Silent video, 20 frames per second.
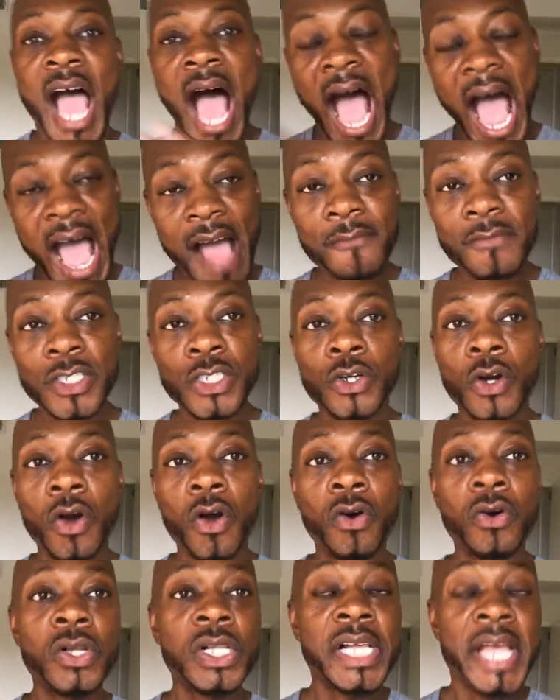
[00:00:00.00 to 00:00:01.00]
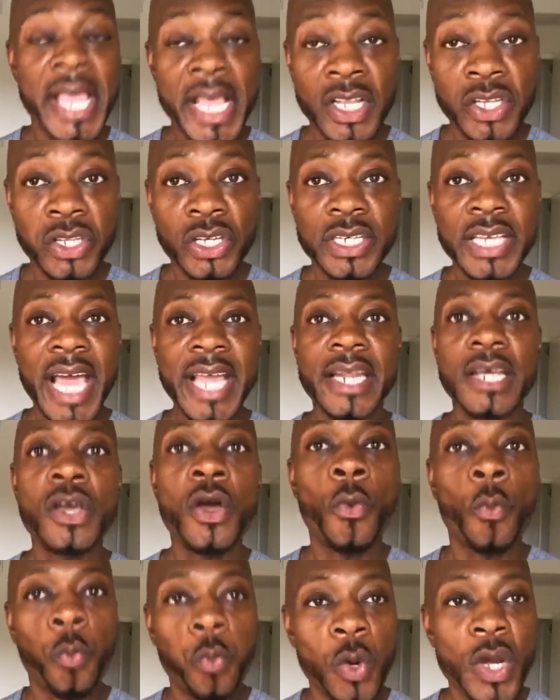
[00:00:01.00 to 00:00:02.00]
Have a goal and look at it.
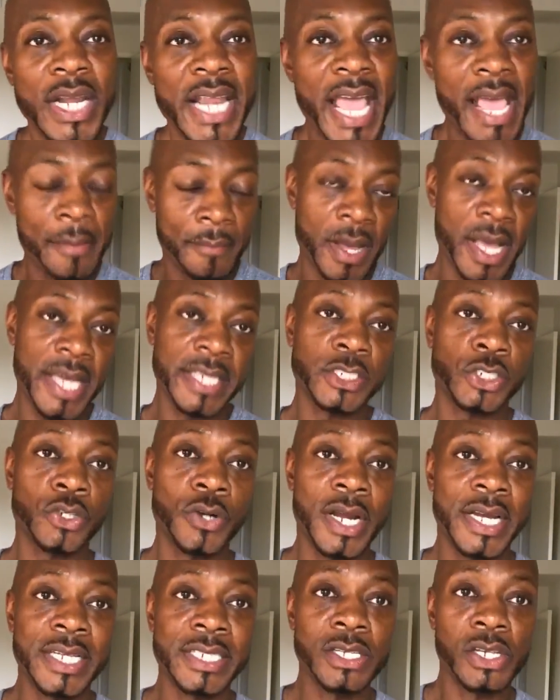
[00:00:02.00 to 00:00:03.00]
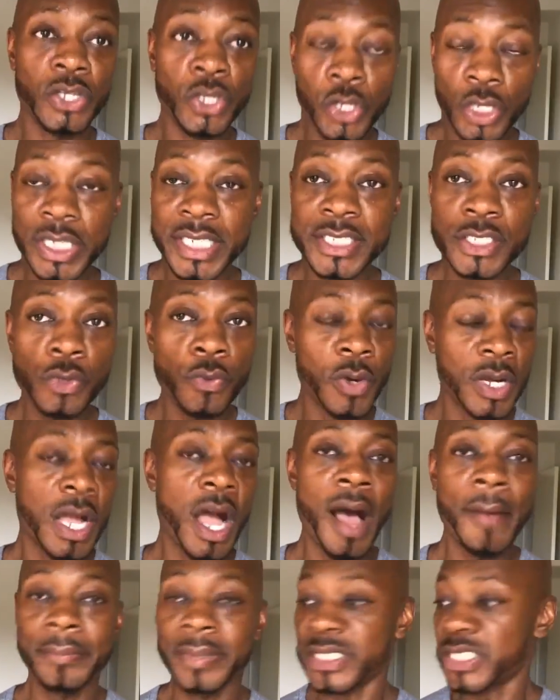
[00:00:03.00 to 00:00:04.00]
What am I trying, looking to
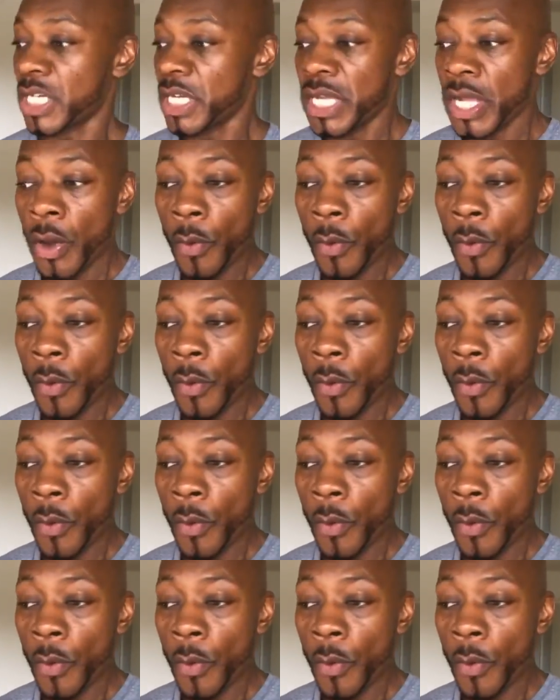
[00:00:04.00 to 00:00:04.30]
accomplish?